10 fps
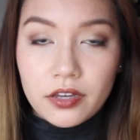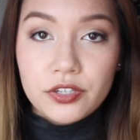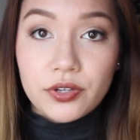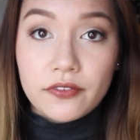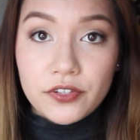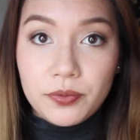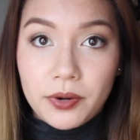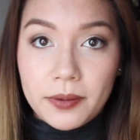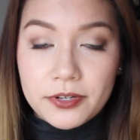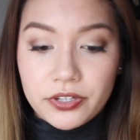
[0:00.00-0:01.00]
So I have two
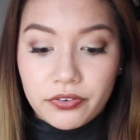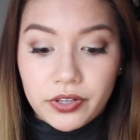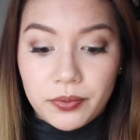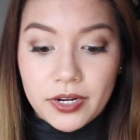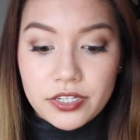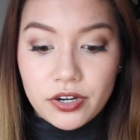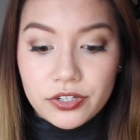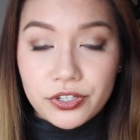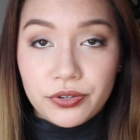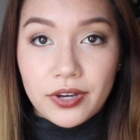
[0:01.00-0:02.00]
primers I really want to
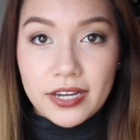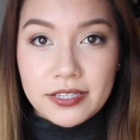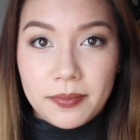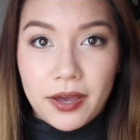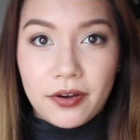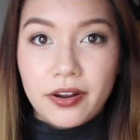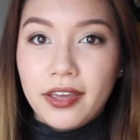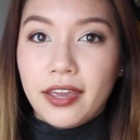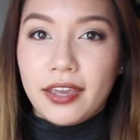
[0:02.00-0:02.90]
talk to you guys about,